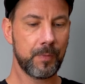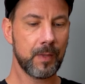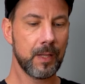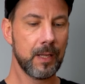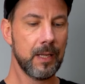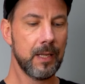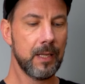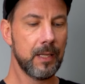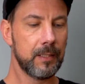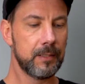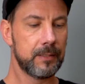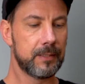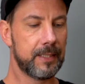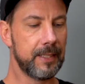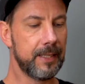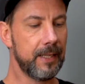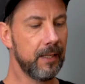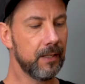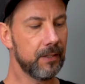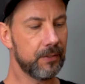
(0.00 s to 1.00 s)
The
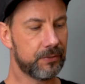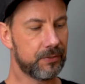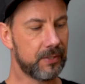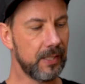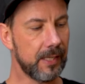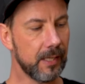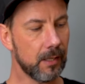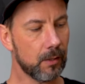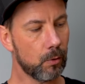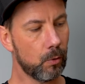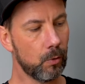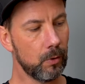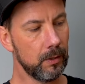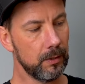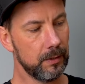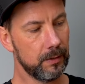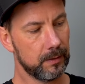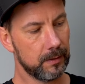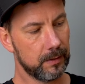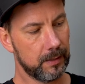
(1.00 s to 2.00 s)
safety, you
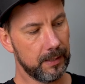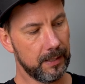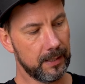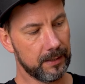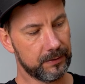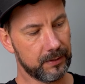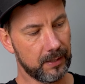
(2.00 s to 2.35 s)
see it here,